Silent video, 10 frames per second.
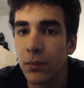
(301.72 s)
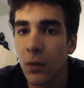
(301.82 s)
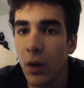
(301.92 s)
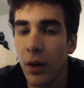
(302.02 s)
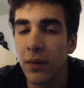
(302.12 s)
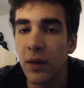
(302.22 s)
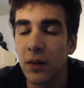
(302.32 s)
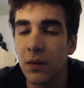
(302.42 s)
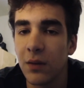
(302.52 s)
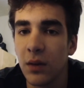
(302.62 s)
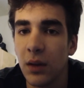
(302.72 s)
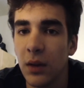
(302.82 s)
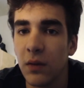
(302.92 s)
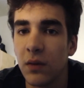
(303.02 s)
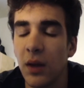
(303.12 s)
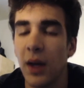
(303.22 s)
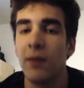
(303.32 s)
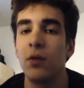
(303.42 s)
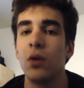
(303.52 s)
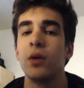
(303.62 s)
on this is to
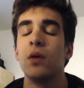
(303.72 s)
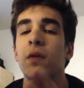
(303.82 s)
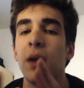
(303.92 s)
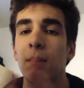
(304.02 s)
have a loyal fan